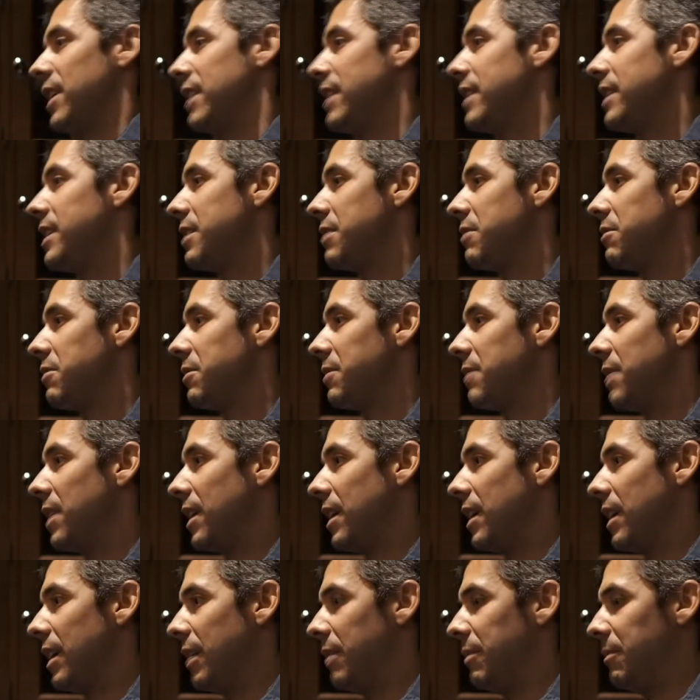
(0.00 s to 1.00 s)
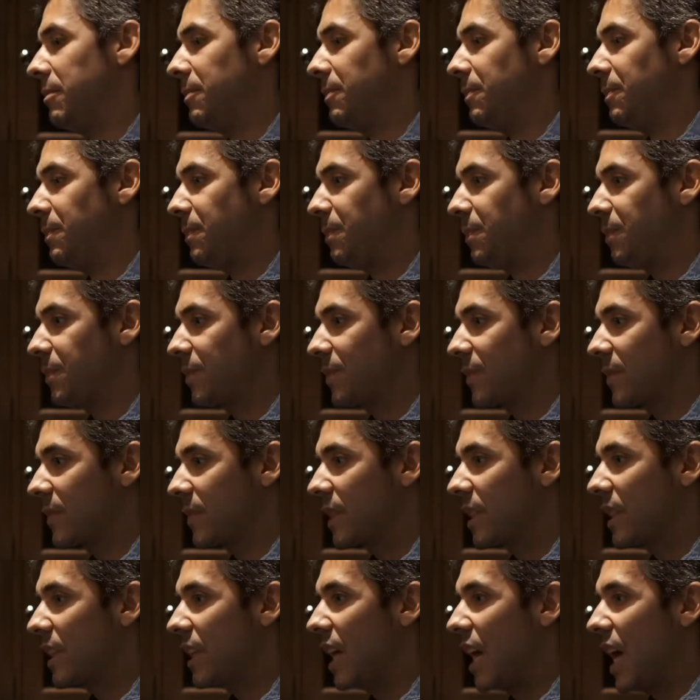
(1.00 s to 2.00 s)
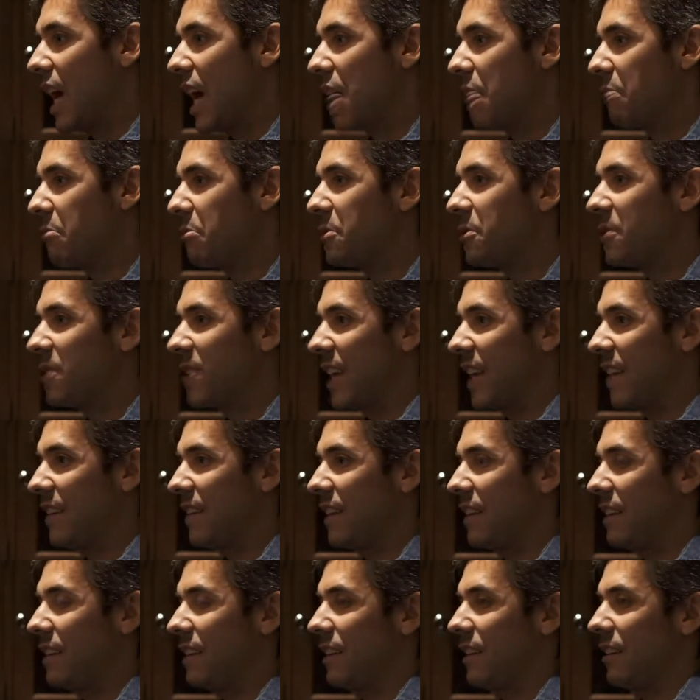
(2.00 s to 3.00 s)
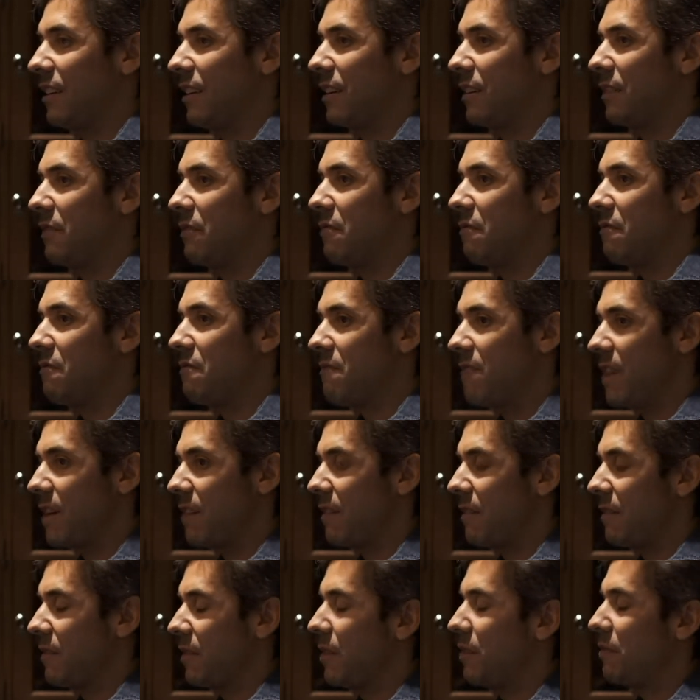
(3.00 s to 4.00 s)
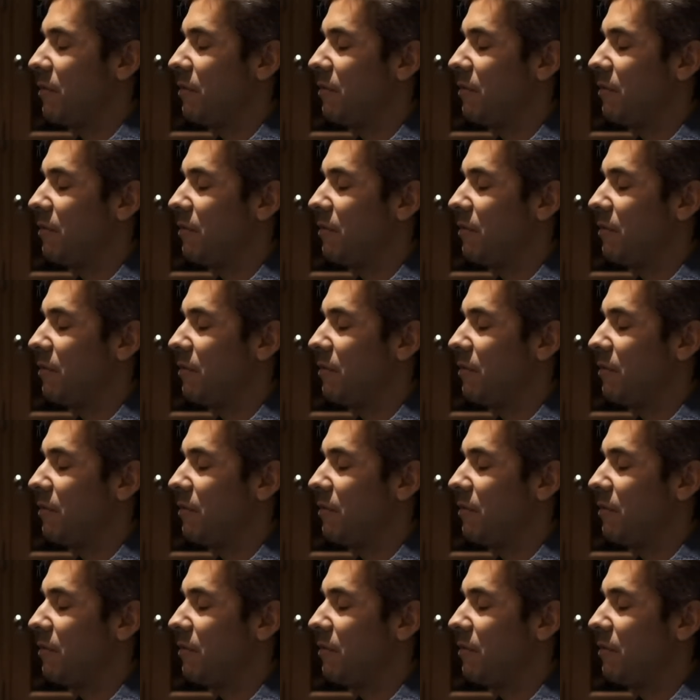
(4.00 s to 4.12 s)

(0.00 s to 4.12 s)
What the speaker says: nowadays. I would say that there are very,